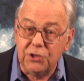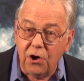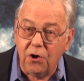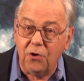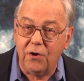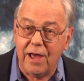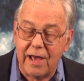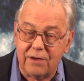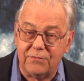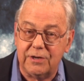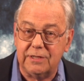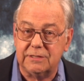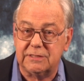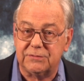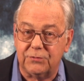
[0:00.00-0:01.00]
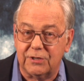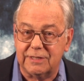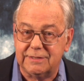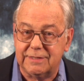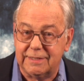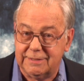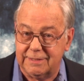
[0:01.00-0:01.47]
no evidence for
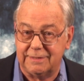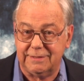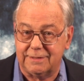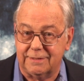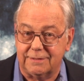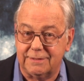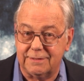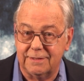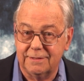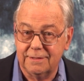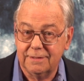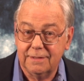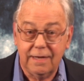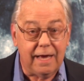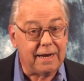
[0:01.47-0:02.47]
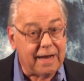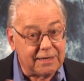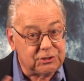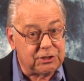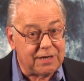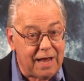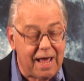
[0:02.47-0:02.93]
its existence. And I
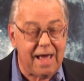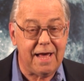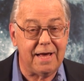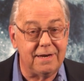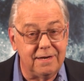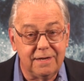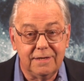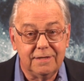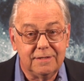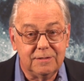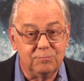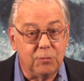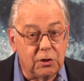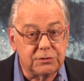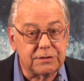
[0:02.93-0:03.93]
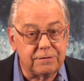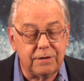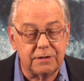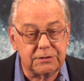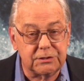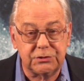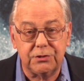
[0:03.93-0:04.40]
should add, most of
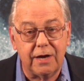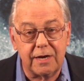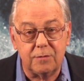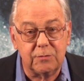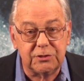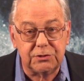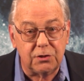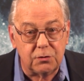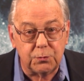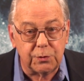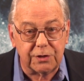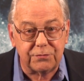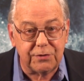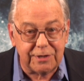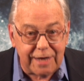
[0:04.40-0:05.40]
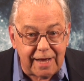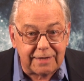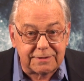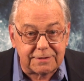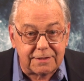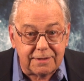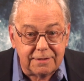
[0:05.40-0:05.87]
those astronomers don't work for
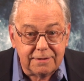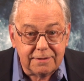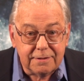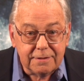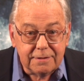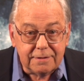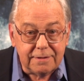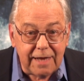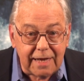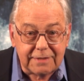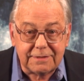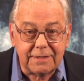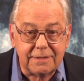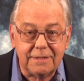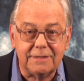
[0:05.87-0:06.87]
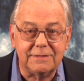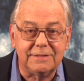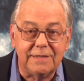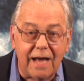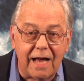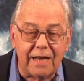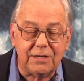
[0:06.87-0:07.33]
NASA. NASA does
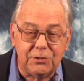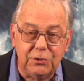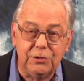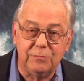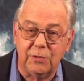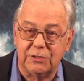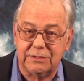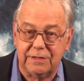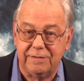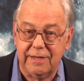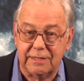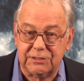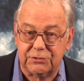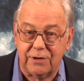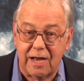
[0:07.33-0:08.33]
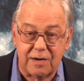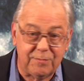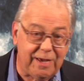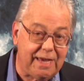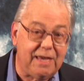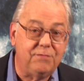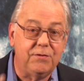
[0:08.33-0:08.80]
not do most of the
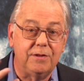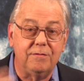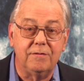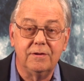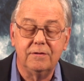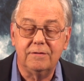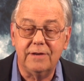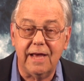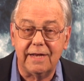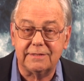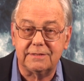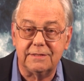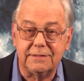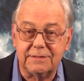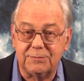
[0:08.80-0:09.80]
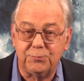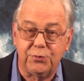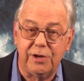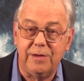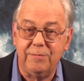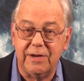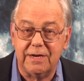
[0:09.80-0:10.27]
astronomy. Even NASA's
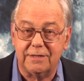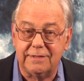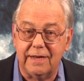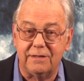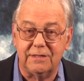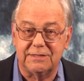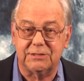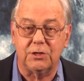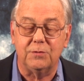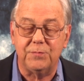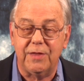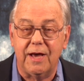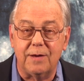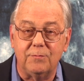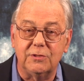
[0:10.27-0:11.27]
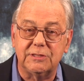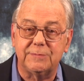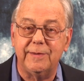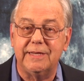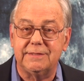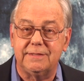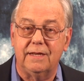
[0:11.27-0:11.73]
premier telescope, the Hubble
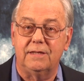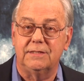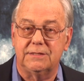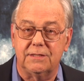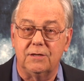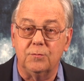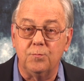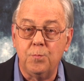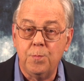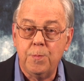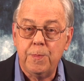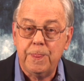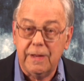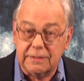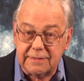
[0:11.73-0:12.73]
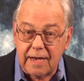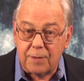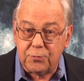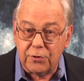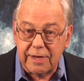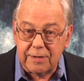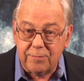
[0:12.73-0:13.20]
Space Telescope, is
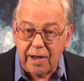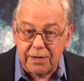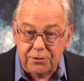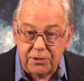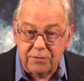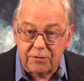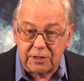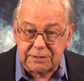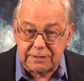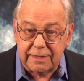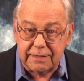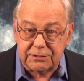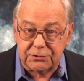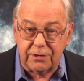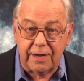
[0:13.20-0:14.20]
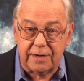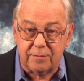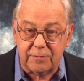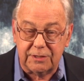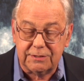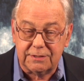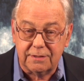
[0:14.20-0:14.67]
operated by university
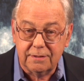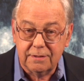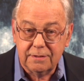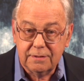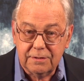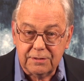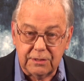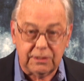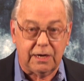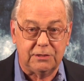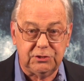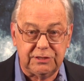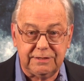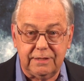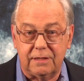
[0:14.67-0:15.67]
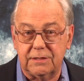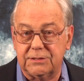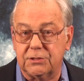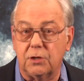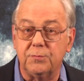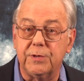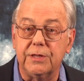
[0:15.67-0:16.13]
astronomers. The largest
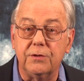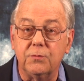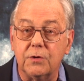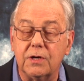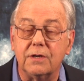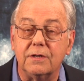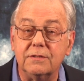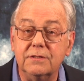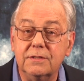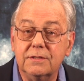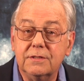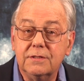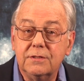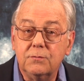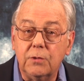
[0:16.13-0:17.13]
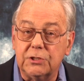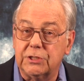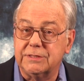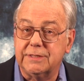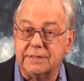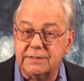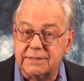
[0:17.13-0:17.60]
telescope in the world, which
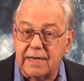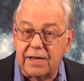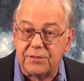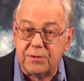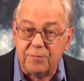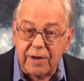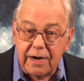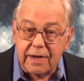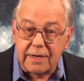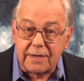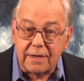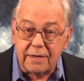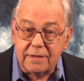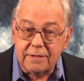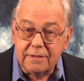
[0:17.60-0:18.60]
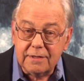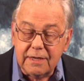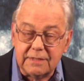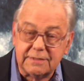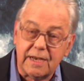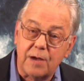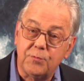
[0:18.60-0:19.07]
is in South America,
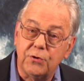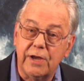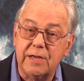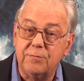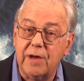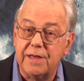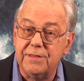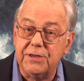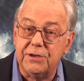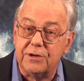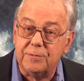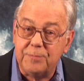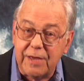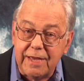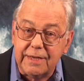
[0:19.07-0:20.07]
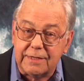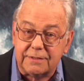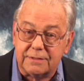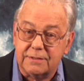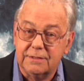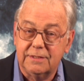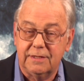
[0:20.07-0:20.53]
is operated by the
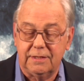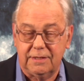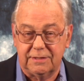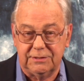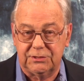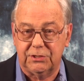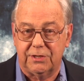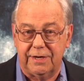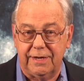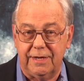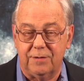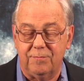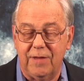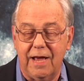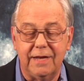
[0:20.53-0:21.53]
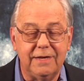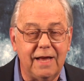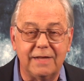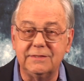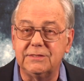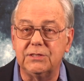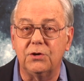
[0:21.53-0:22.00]
European consortium. And,
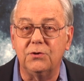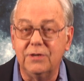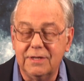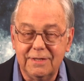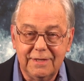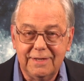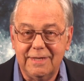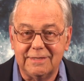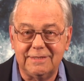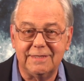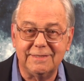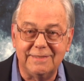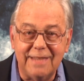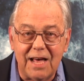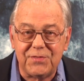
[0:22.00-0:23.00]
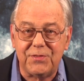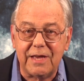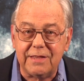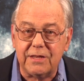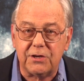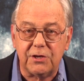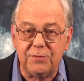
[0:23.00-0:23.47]
and so this is
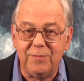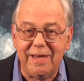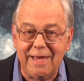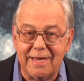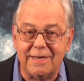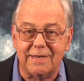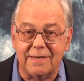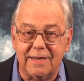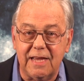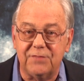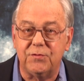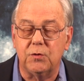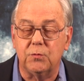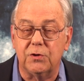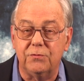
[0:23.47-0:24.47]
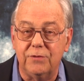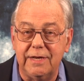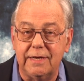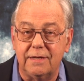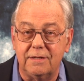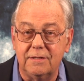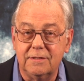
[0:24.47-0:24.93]
nothing that could be hidden. If it were
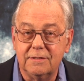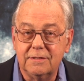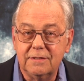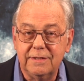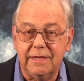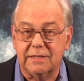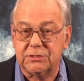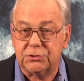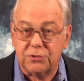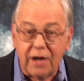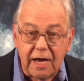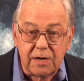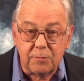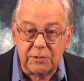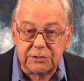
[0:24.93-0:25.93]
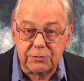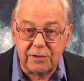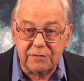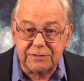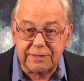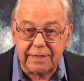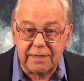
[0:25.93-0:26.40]
real, the astronomers
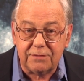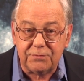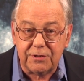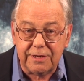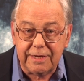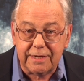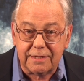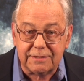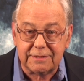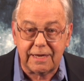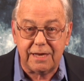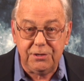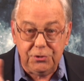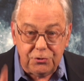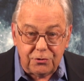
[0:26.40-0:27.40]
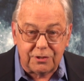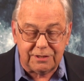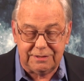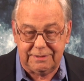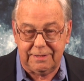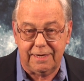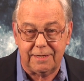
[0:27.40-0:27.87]
would have seen it for years, and you
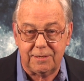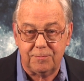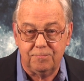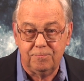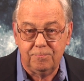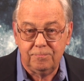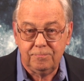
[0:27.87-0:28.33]
could see it.